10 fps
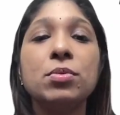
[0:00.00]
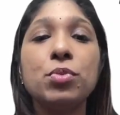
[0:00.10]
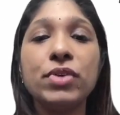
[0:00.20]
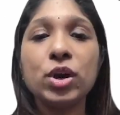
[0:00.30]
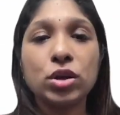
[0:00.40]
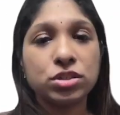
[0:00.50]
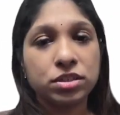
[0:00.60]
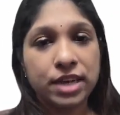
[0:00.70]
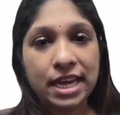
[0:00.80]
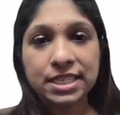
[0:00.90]
Moving on to
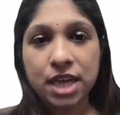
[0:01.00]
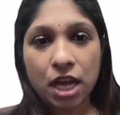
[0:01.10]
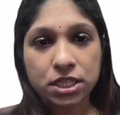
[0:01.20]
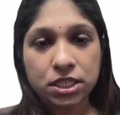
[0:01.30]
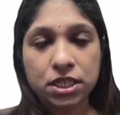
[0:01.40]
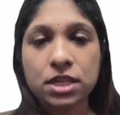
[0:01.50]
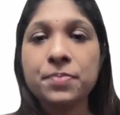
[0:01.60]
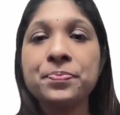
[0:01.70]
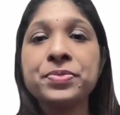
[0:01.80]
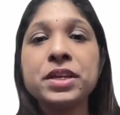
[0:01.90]
the next
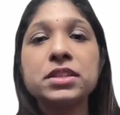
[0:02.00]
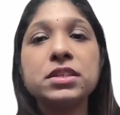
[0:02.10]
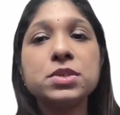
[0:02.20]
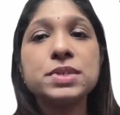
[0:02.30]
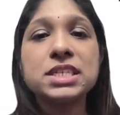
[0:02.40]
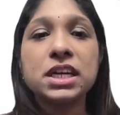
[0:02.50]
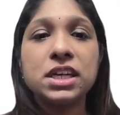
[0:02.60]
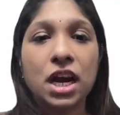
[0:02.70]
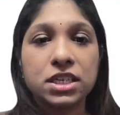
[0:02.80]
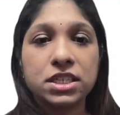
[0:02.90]
article, this was
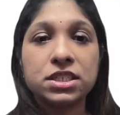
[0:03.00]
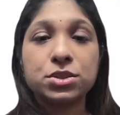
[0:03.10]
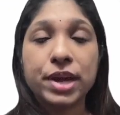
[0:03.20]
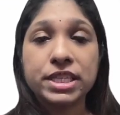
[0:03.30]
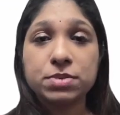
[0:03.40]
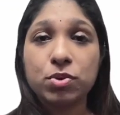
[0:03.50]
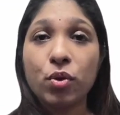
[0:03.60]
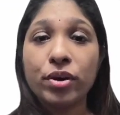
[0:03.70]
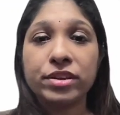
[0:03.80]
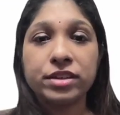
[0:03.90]
conducted to
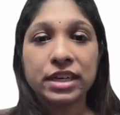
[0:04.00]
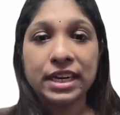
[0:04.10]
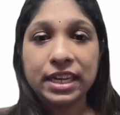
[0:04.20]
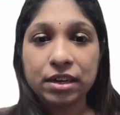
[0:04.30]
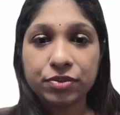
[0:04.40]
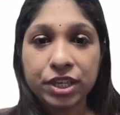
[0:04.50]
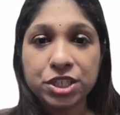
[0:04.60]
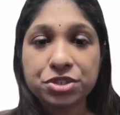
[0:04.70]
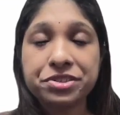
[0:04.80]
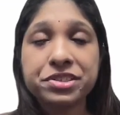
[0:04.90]
explore the clinical
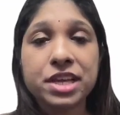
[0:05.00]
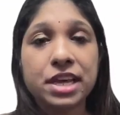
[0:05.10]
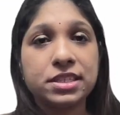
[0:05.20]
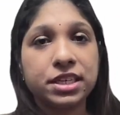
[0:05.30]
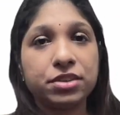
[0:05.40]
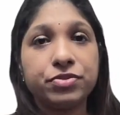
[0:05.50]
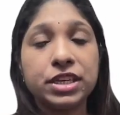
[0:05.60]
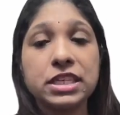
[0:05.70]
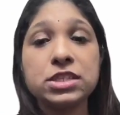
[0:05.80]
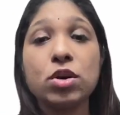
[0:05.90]
features and
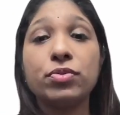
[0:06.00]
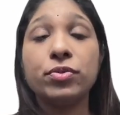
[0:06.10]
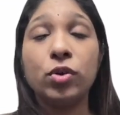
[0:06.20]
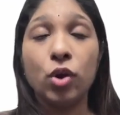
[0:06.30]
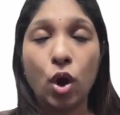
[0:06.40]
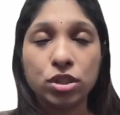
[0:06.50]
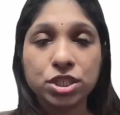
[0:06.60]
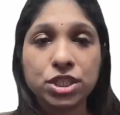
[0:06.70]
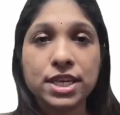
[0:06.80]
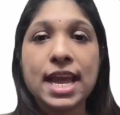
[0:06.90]
significance of
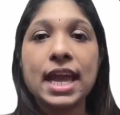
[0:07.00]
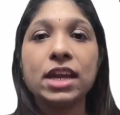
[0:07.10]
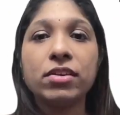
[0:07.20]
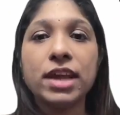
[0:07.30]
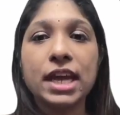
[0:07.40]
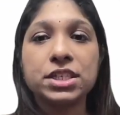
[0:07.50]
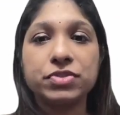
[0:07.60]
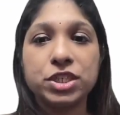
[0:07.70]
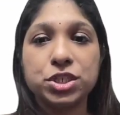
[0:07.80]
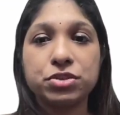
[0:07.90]
notch in
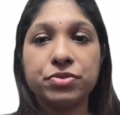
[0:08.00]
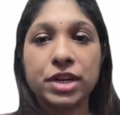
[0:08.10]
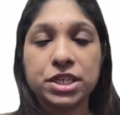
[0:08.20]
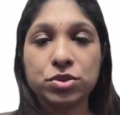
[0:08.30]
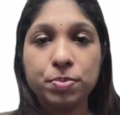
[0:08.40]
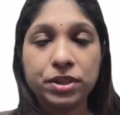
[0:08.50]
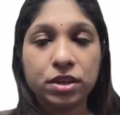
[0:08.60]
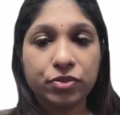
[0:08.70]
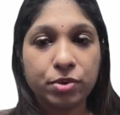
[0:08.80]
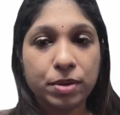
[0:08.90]
reactivation of
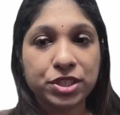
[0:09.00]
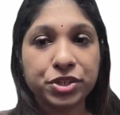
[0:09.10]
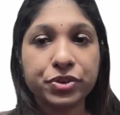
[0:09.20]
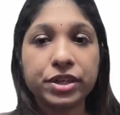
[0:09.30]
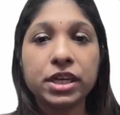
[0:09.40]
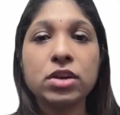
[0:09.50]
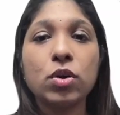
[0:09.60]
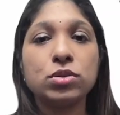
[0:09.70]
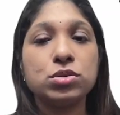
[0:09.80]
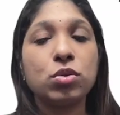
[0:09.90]
retinopathy of prematurity,
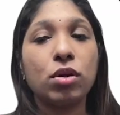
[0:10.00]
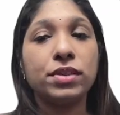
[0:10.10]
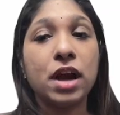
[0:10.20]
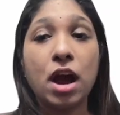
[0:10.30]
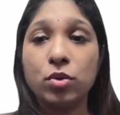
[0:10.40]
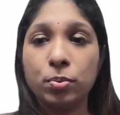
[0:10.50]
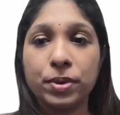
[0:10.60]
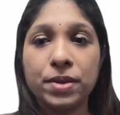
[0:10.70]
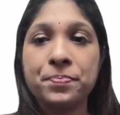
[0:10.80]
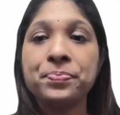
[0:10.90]
also called the
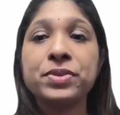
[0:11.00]
ROP,